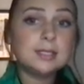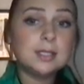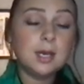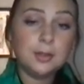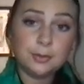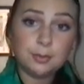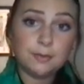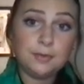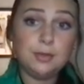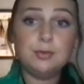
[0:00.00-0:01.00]
Other
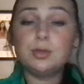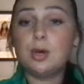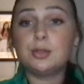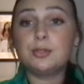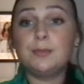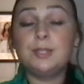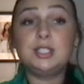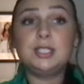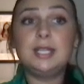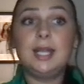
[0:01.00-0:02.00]
reviews also
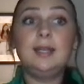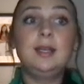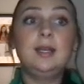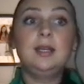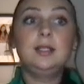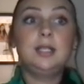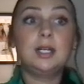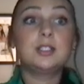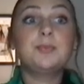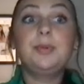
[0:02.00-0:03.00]
mention that
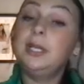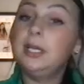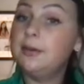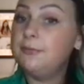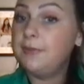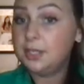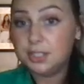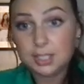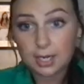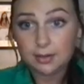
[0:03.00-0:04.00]
there's plenty of
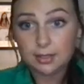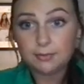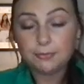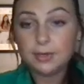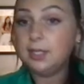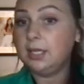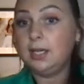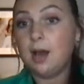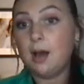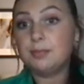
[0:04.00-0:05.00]
vegetarian
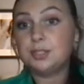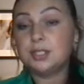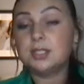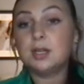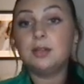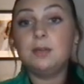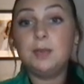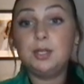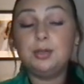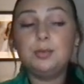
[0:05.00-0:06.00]
friendly options on the
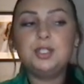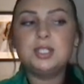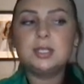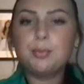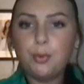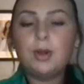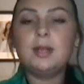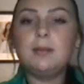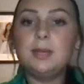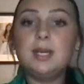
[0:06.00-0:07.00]
menu, which is
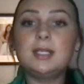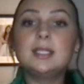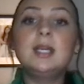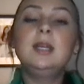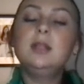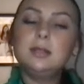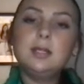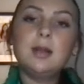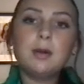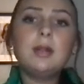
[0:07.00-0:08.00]
important because
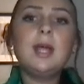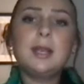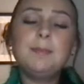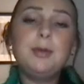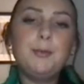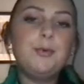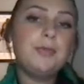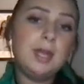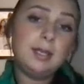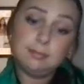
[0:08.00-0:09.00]
there are a lot of people
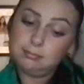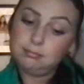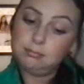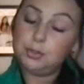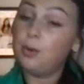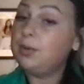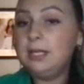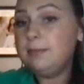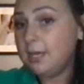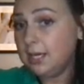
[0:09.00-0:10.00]
that don't
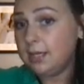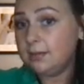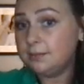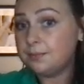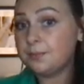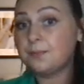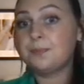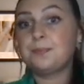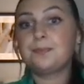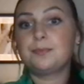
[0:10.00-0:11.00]
eat meat
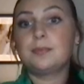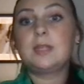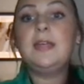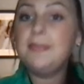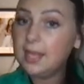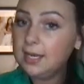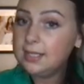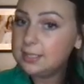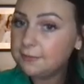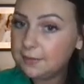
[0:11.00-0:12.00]
and they
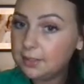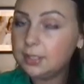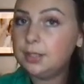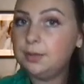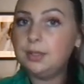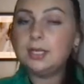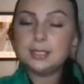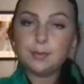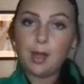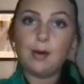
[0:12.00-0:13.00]
need to feel included
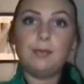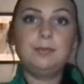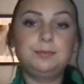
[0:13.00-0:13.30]
as well.